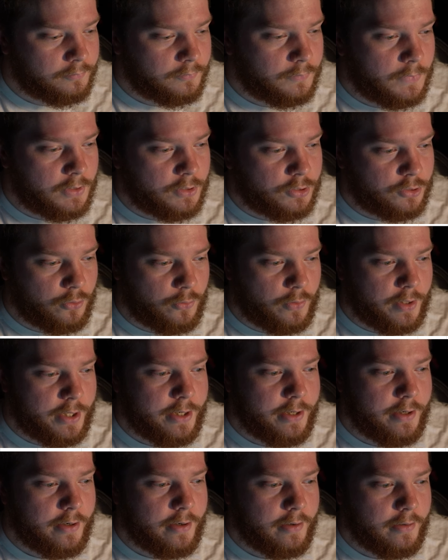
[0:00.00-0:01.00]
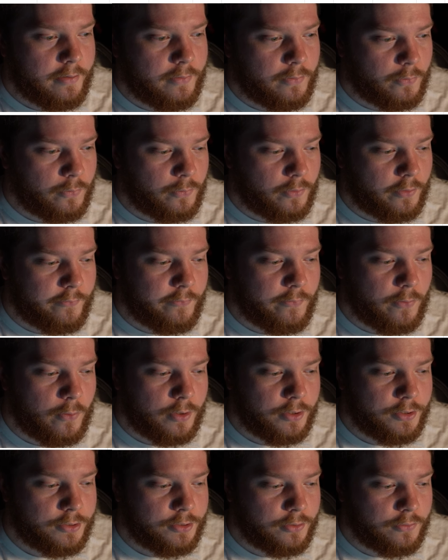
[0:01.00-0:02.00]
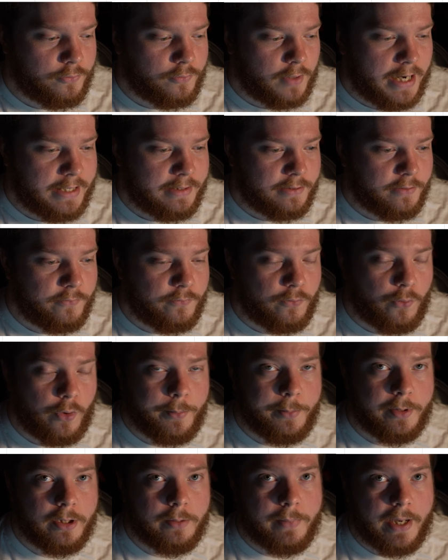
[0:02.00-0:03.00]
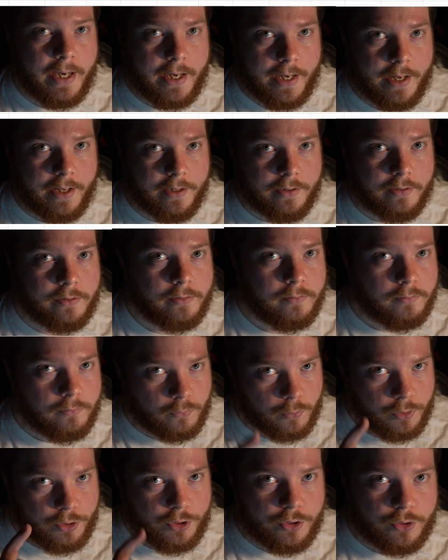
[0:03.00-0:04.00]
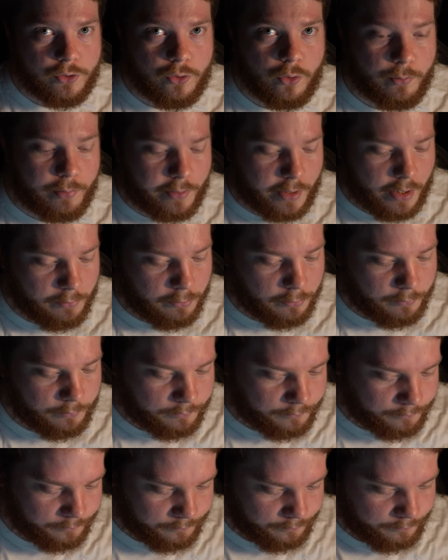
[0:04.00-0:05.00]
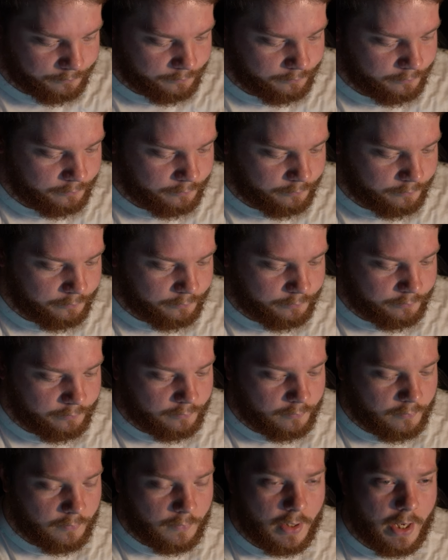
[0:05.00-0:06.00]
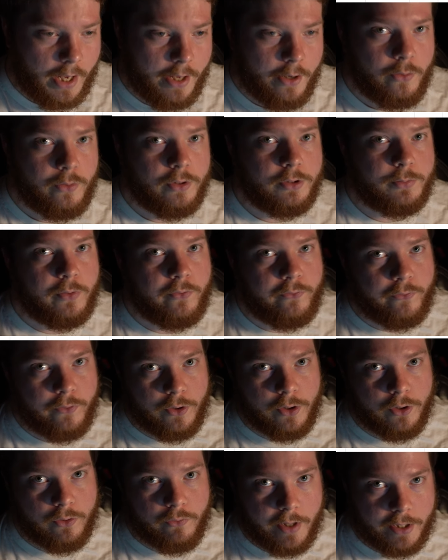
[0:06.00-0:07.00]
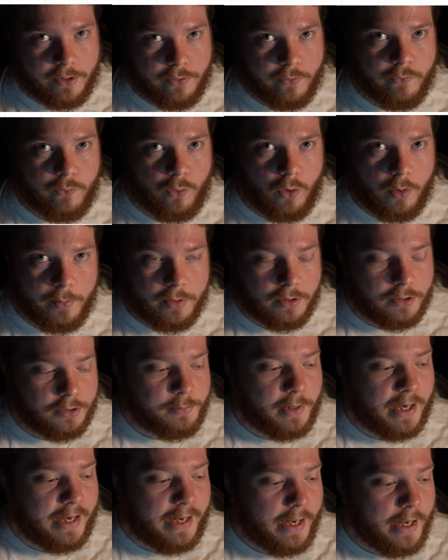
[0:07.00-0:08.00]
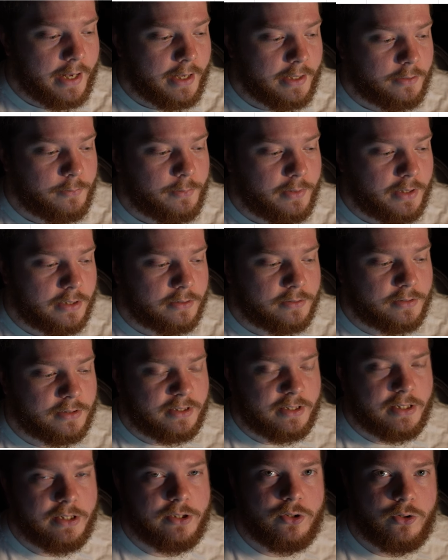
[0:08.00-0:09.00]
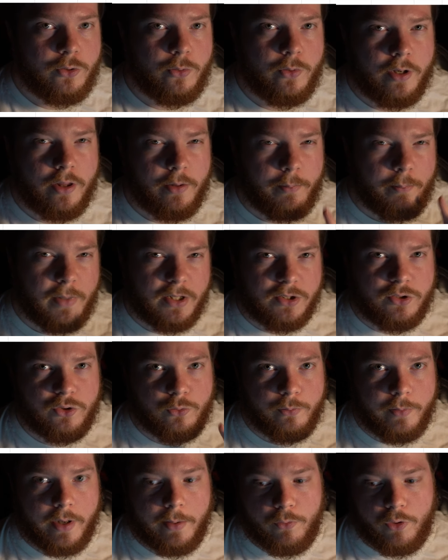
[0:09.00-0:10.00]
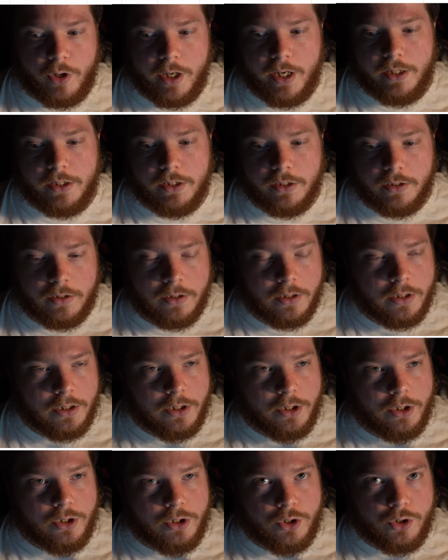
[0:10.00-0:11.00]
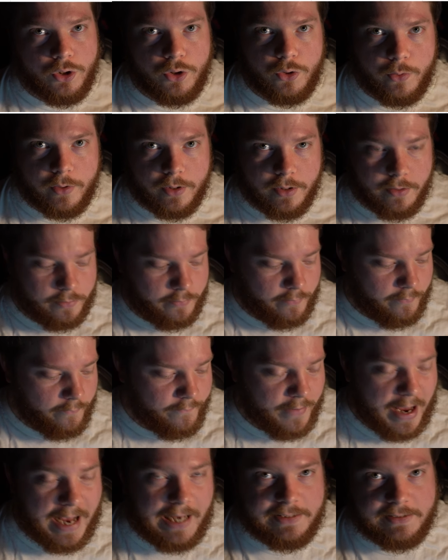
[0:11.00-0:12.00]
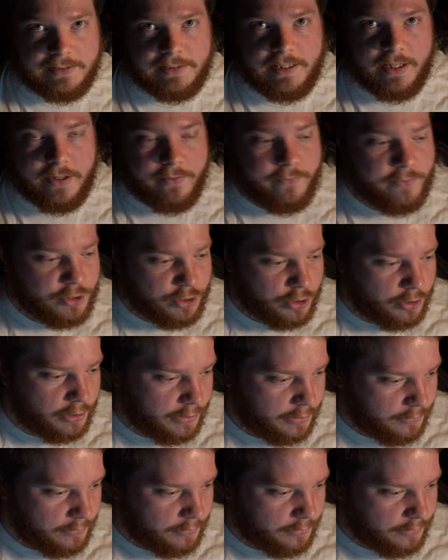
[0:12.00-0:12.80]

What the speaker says: So here, we're forced to write the formula by hand, which is no problem. I always prefer to write the formulas by hand because it gets you into the muscle memory to do it fast and efficiently.